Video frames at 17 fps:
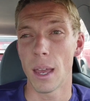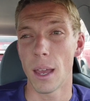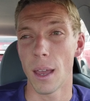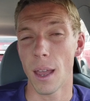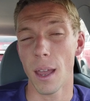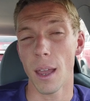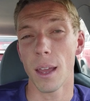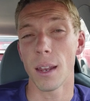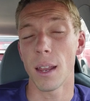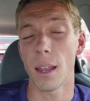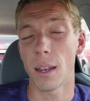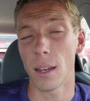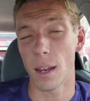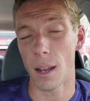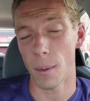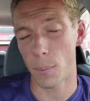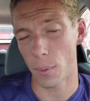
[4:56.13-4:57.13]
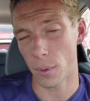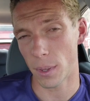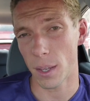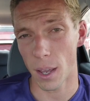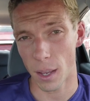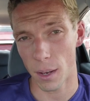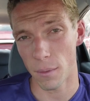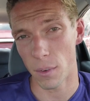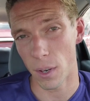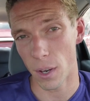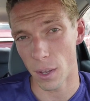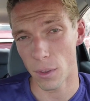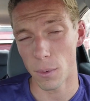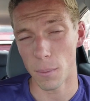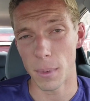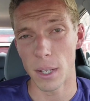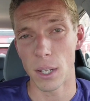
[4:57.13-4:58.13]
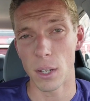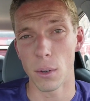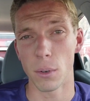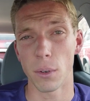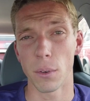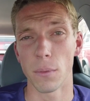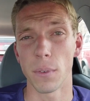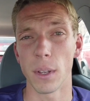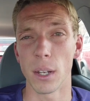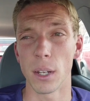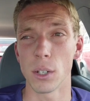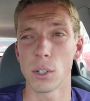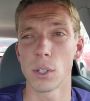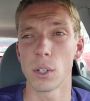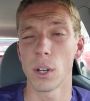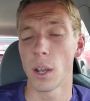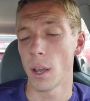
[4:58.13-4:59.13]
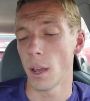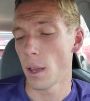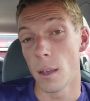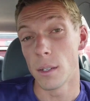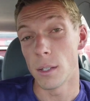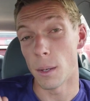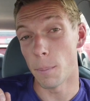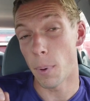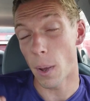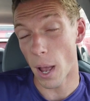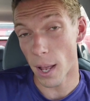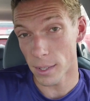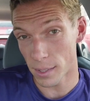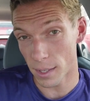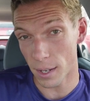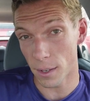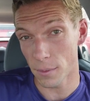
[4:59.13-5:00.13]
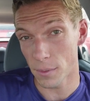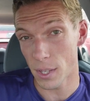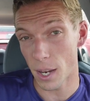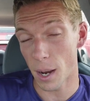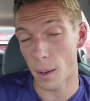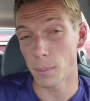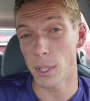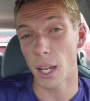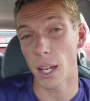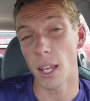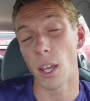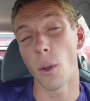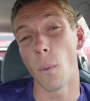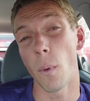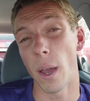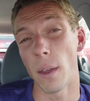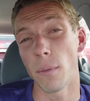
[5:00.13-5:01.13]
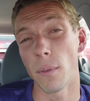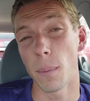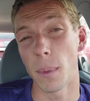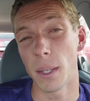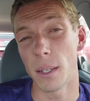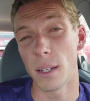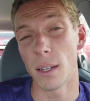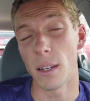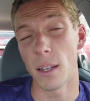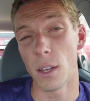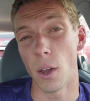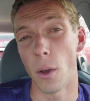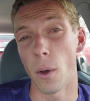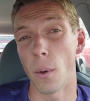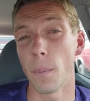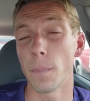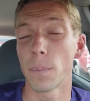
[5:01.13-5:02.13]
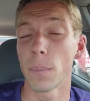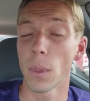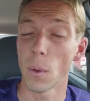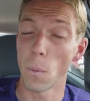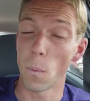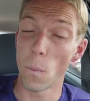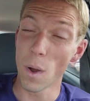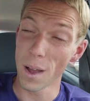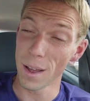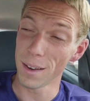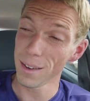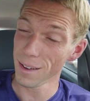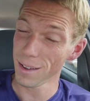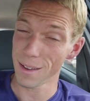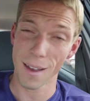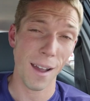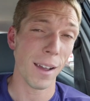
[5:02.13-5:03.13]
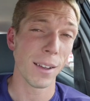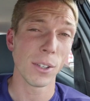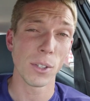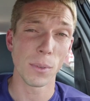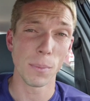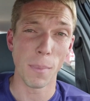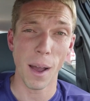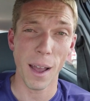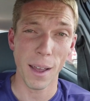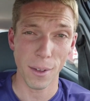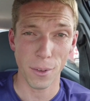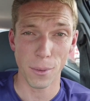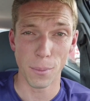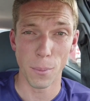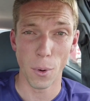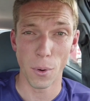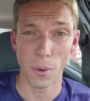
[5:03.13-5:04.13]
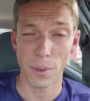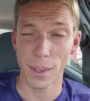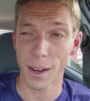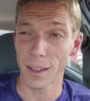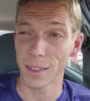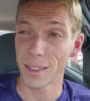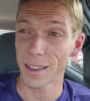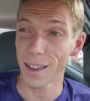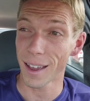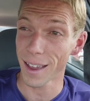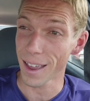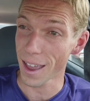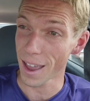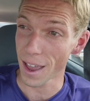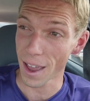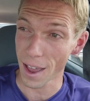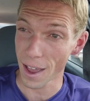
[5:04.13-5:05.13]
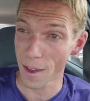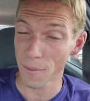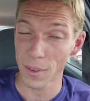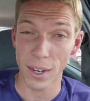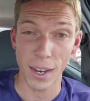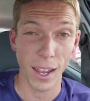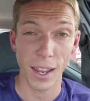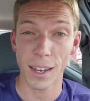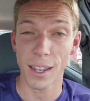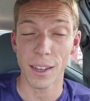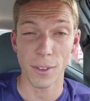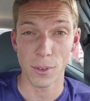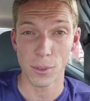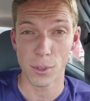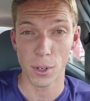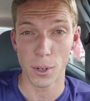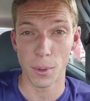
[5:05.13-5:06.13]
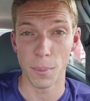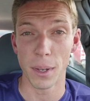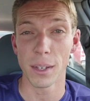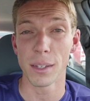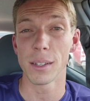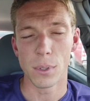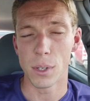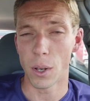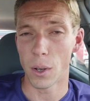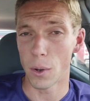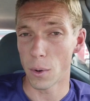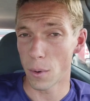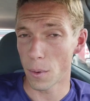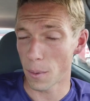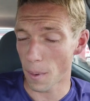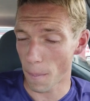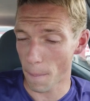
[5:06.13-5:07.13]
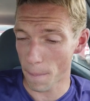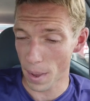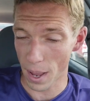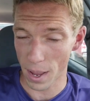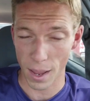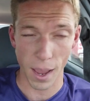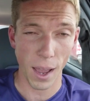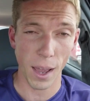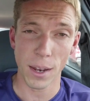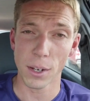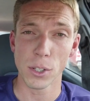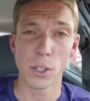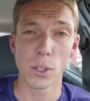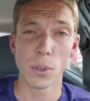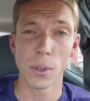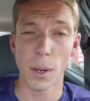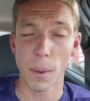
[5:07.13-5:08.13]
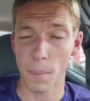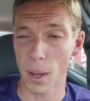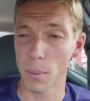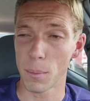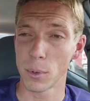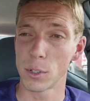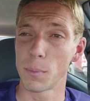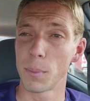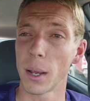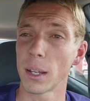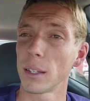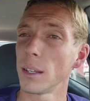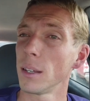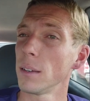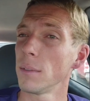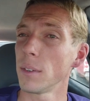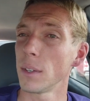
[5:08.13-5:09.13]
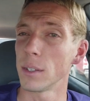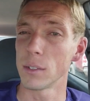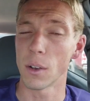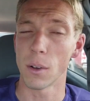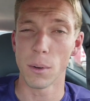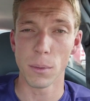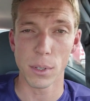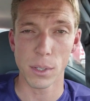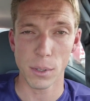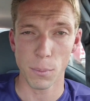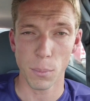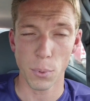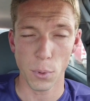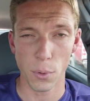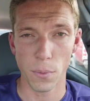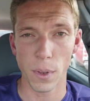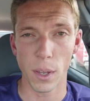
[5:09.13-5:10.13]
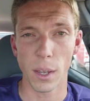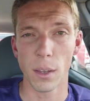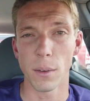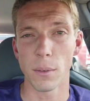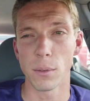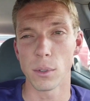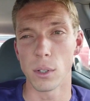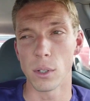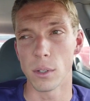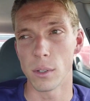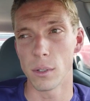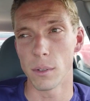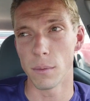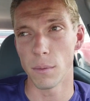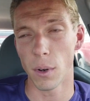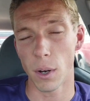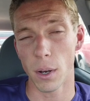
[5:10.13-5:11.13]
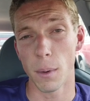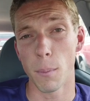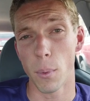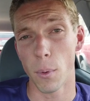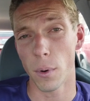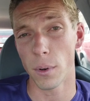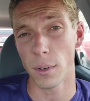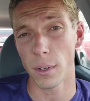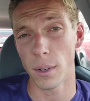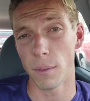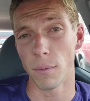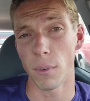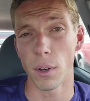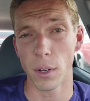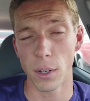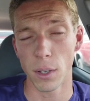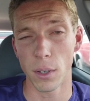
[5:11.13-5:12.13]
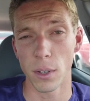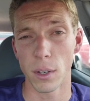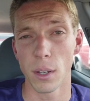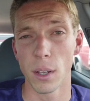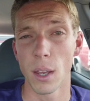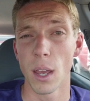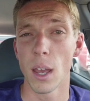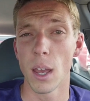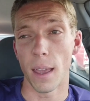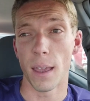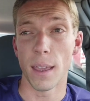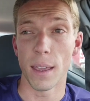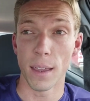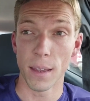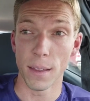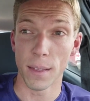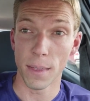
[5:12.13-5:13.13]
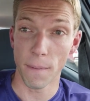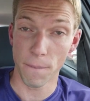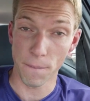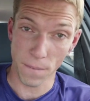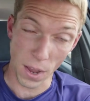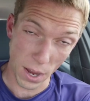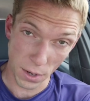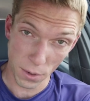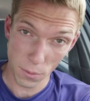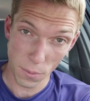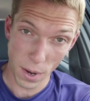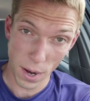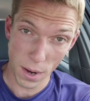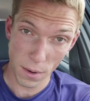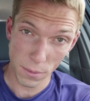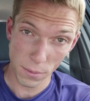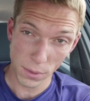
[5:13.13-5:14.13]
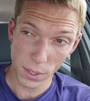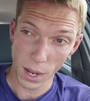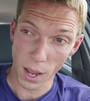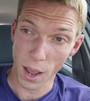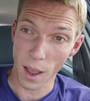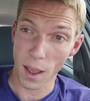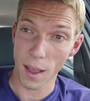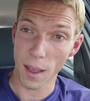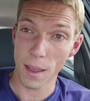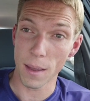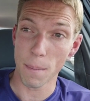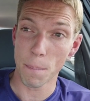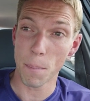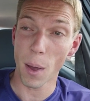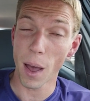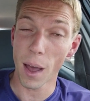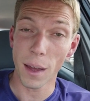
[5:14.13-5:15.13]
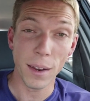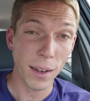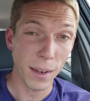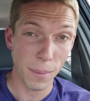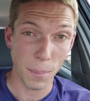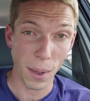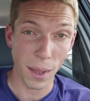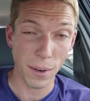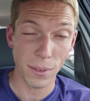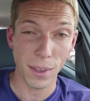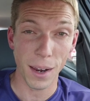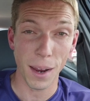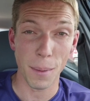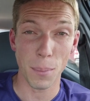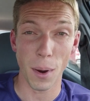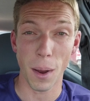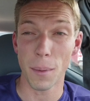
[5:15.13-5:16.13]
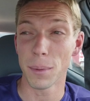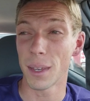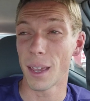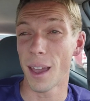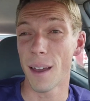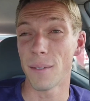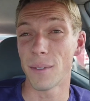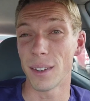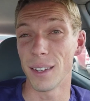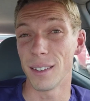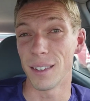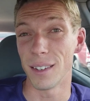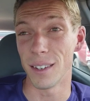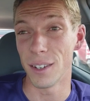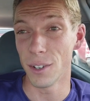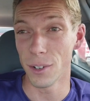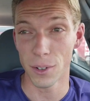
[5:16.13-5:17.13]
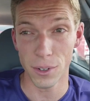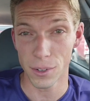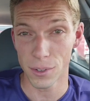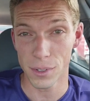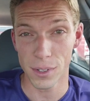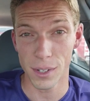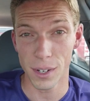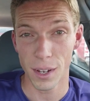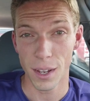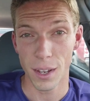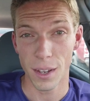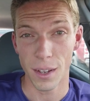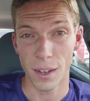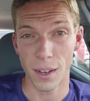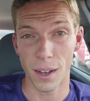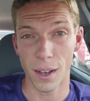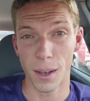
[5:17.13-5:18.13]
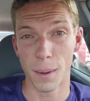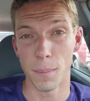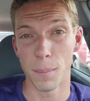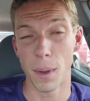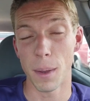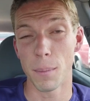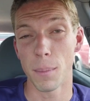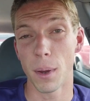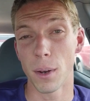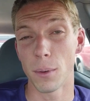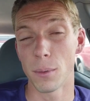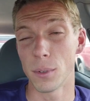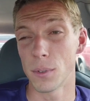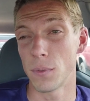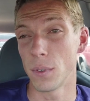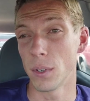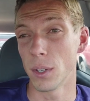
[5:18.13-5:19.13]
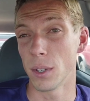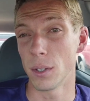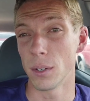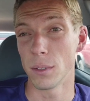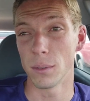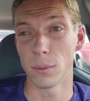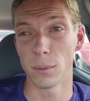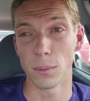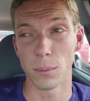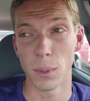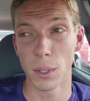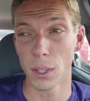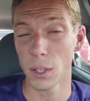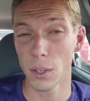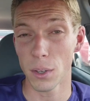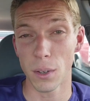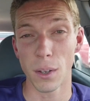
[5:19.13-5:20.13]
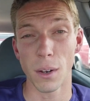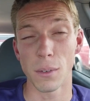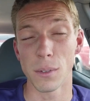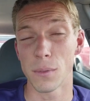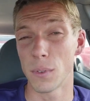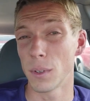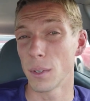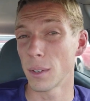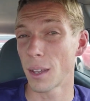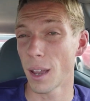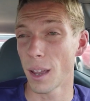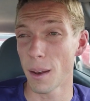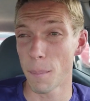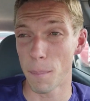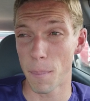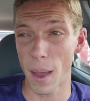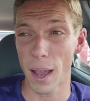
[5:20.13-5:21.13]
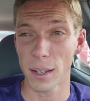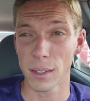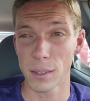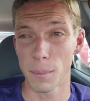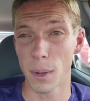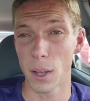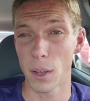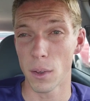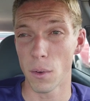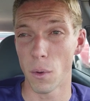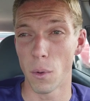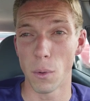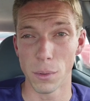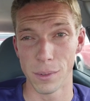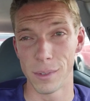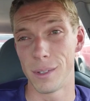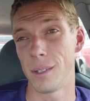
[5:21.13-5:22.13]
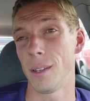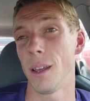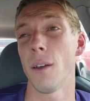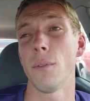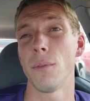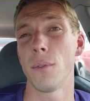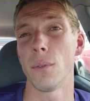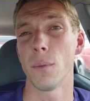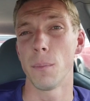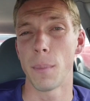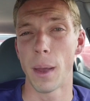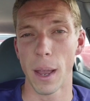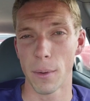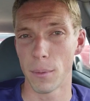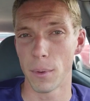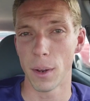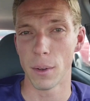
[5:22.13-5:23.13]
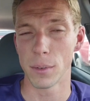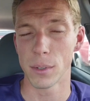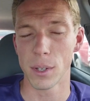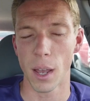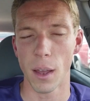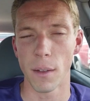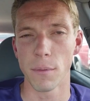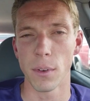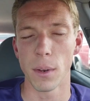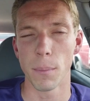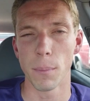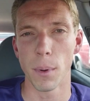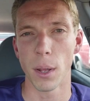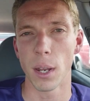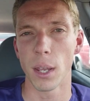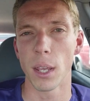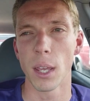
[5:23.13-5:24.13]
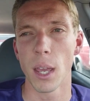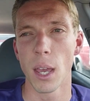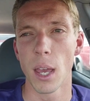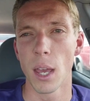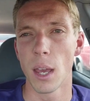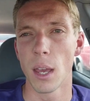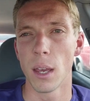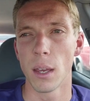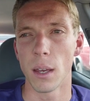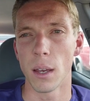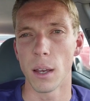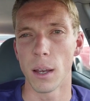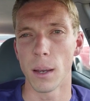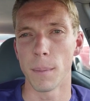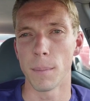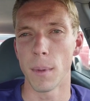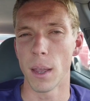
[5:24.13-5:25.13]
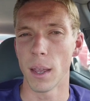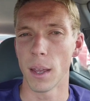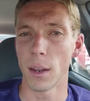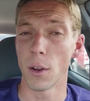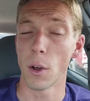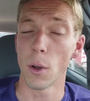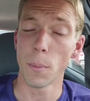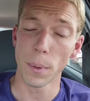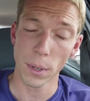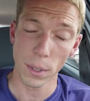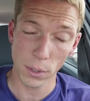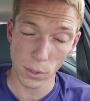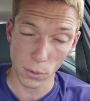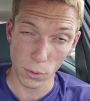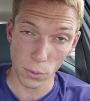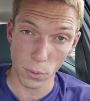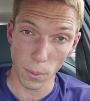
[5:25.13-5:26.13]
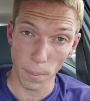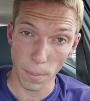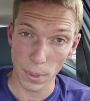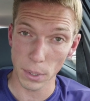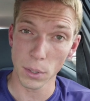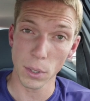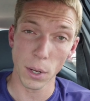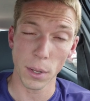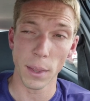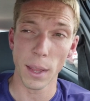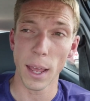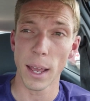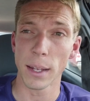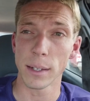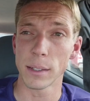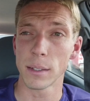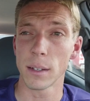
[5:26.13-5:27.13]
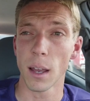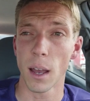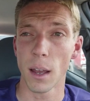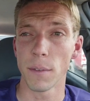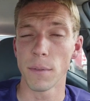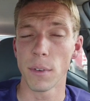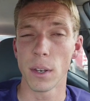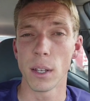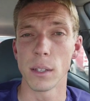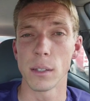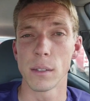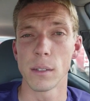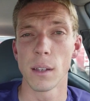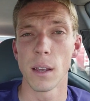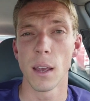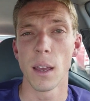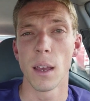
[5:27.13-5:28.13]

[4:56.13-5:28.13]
and ended up with kind of another mediocre finish. Some positives that I'm taking away the DDO. One, I smiled more than I think I have in any other tournament. So my attitude and my perspective is always improving, which is very important and very good. In the final round, I putted better than I probably have in years. My putter was feeling really good. I was feeling kind of back to my old self, back when I was confident putting, and hoping to build on that confidence